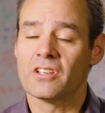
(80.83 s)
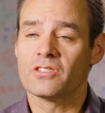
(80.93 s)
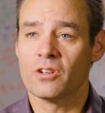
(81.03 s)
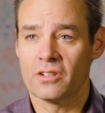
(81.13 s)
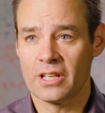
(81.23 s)

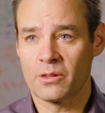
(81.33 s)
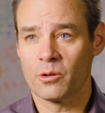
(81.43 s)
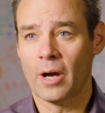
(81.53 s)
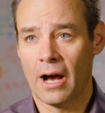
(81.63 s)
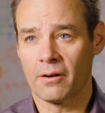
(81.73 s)
uncertainty
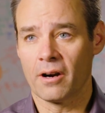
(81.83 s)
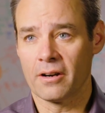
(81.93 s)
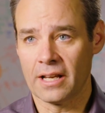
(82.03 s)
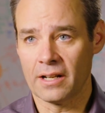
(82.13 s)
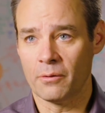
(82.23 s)
throughout our
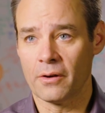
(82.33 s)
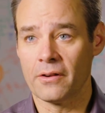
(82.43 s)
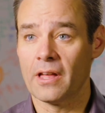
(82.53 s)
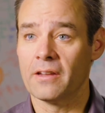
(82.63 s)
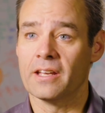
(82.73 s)
data,
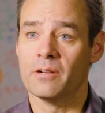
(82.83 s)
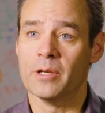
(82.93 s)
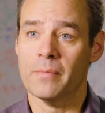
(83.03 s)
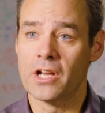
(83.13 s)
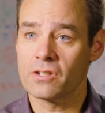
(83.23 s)
whether that data
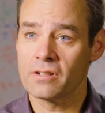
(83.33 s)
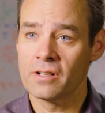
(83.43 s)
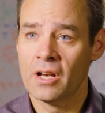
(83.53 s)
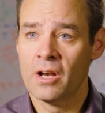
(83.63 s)
be measured